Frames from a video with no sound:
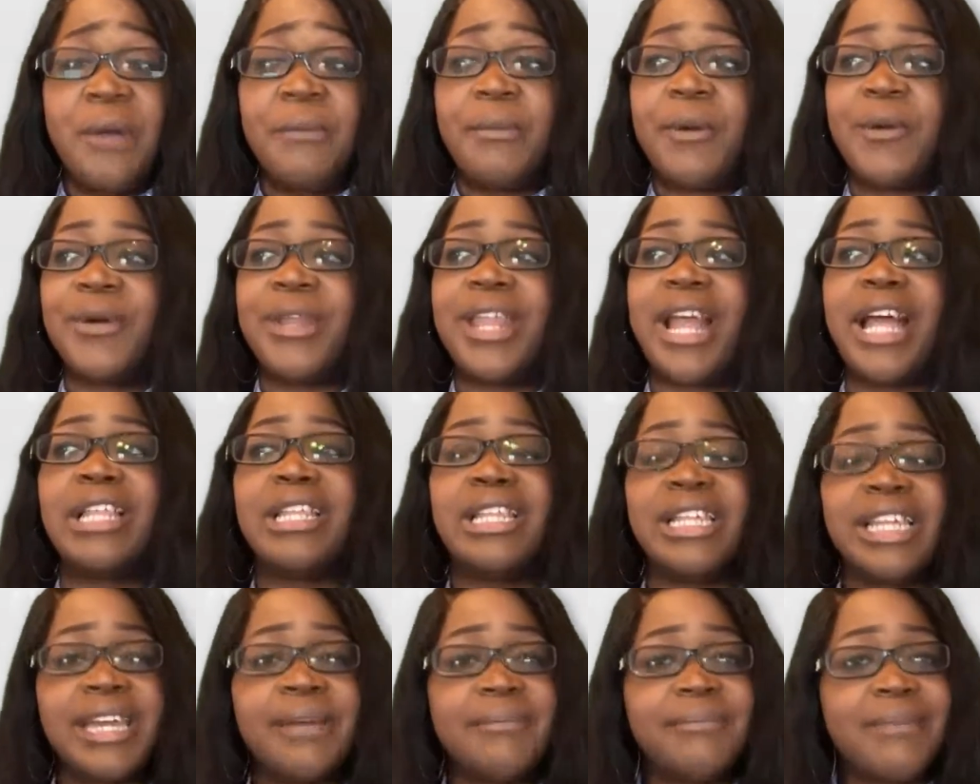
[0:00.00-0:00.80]
But when I
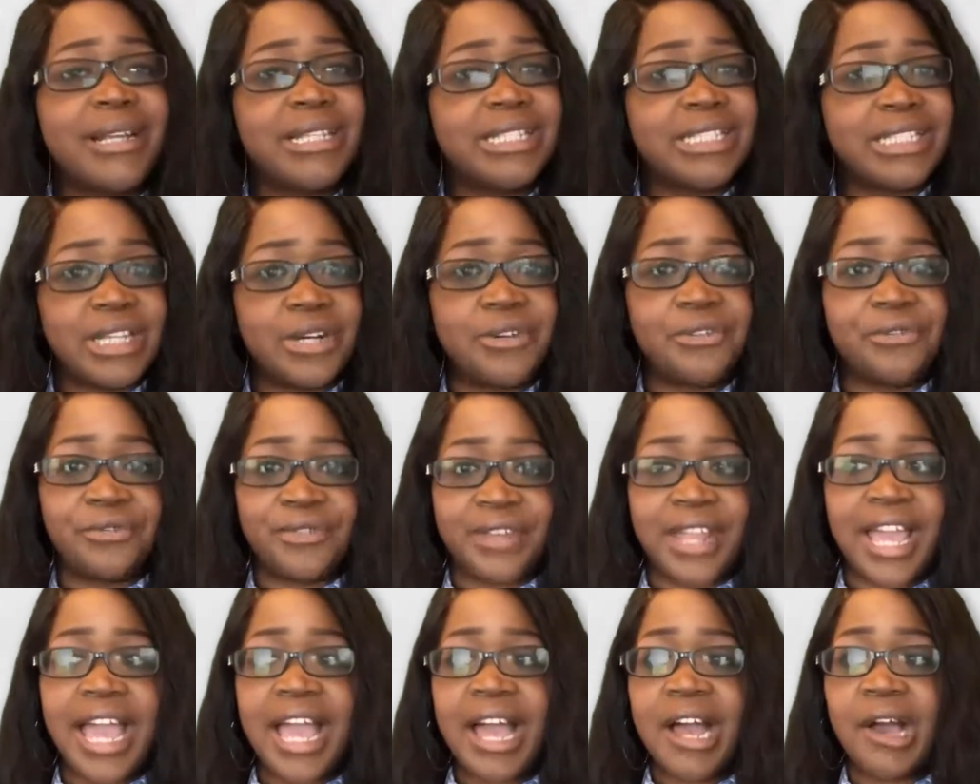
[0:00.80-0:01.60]
look at myself
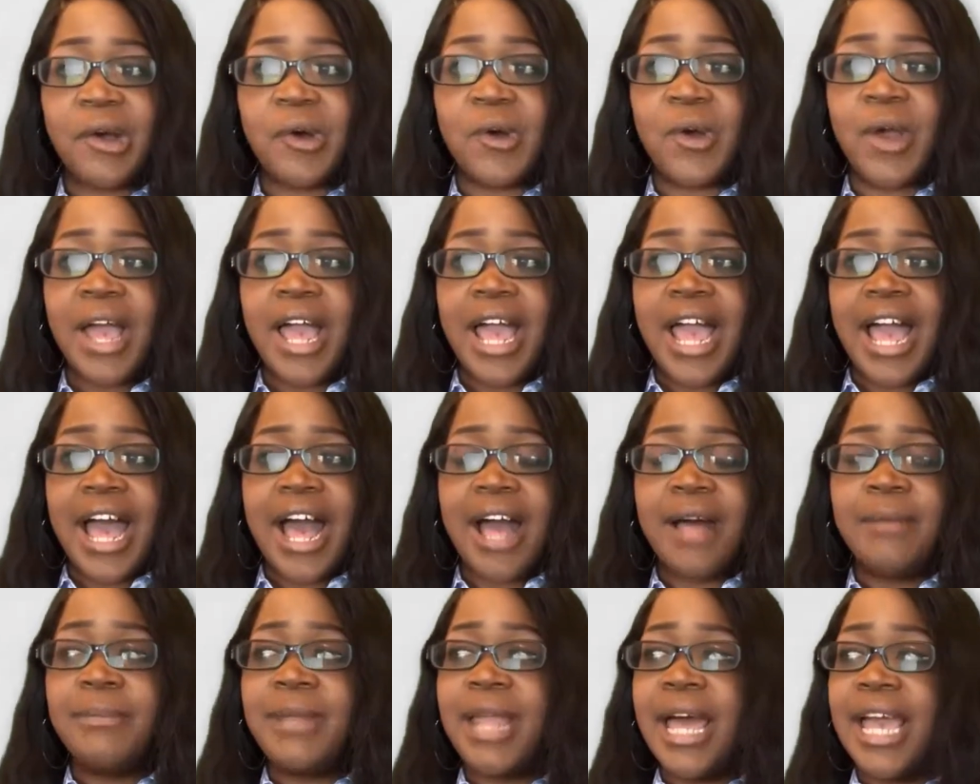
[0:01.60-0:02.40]
now,
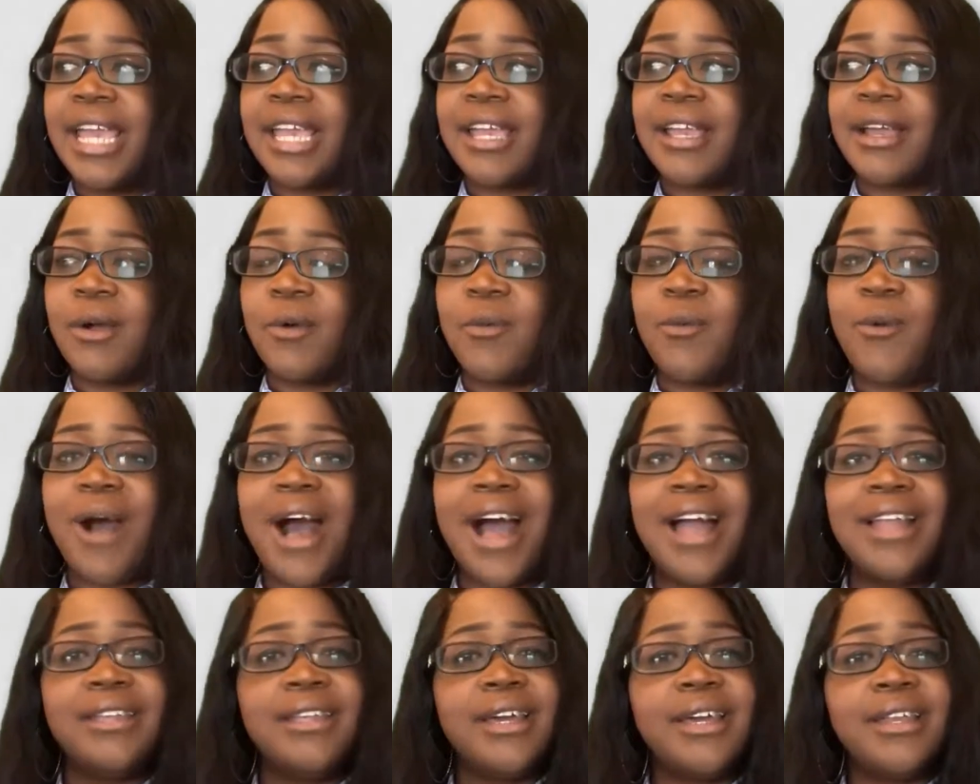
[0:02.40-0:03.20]
I'm like,
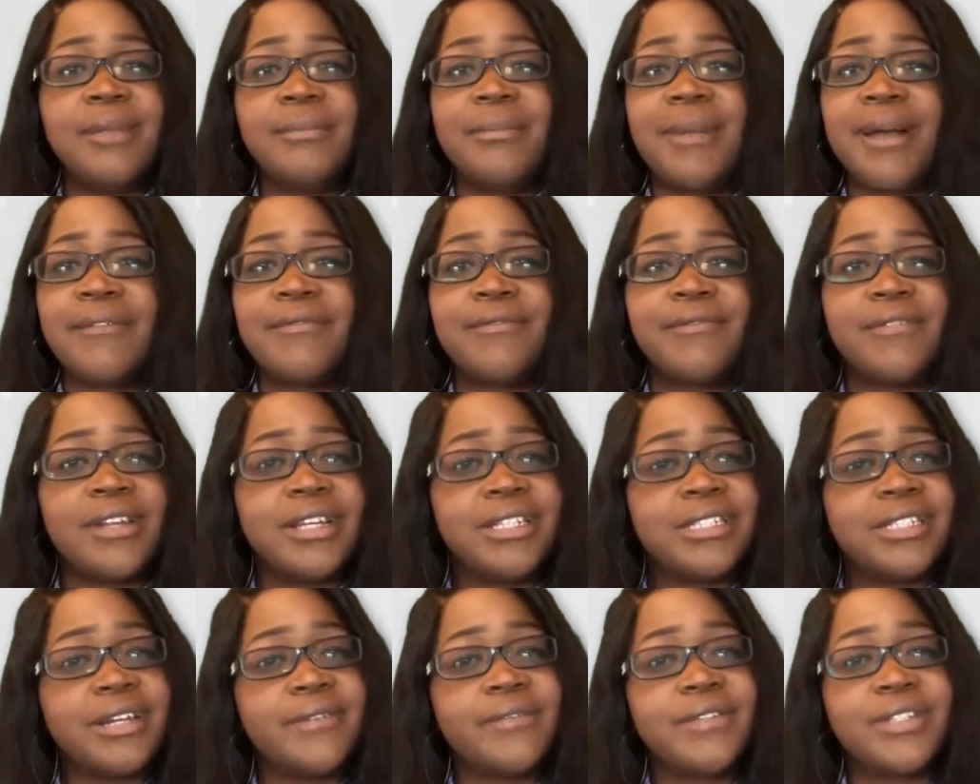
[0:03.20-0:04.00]
why none of my
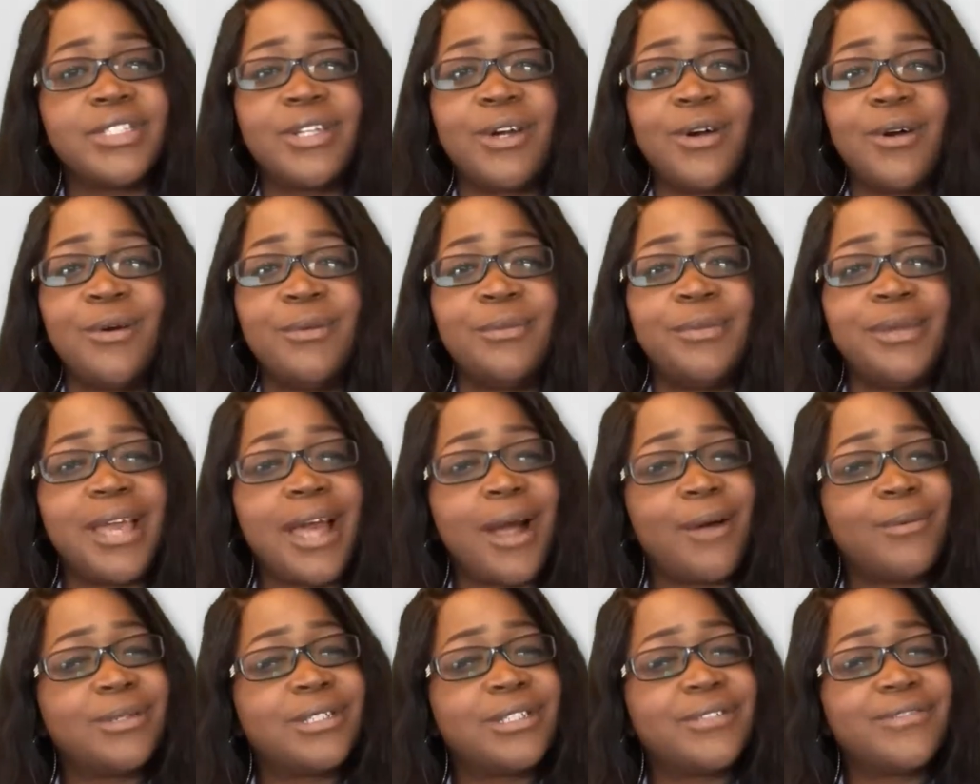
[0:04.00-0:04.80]
friends ever told me
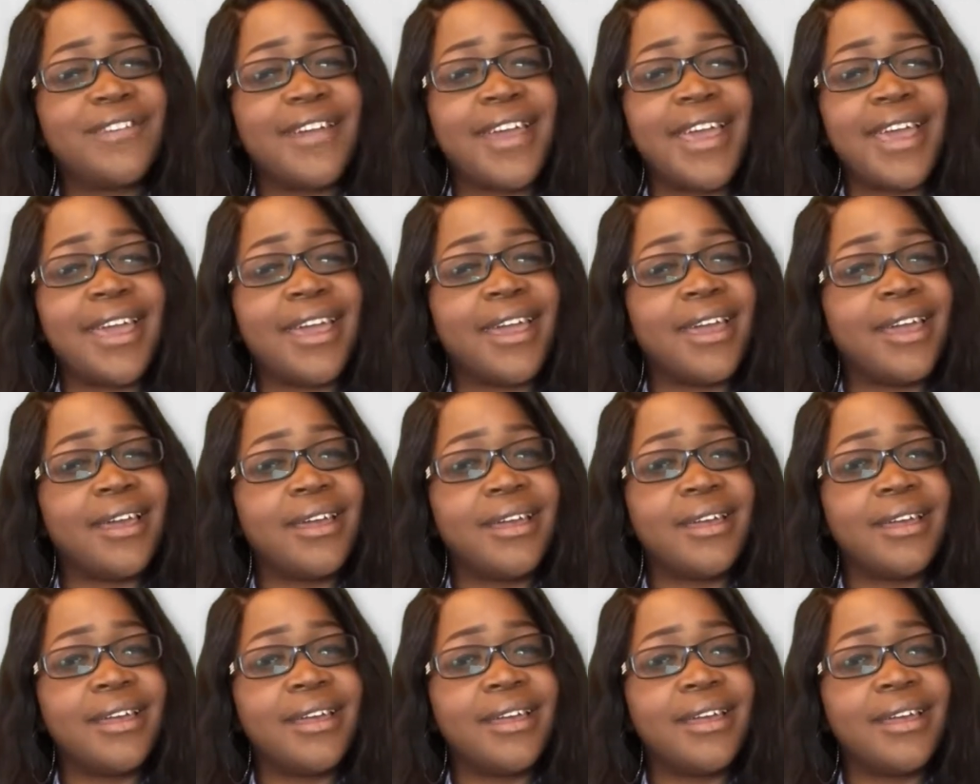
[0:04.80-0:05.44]
I was fat?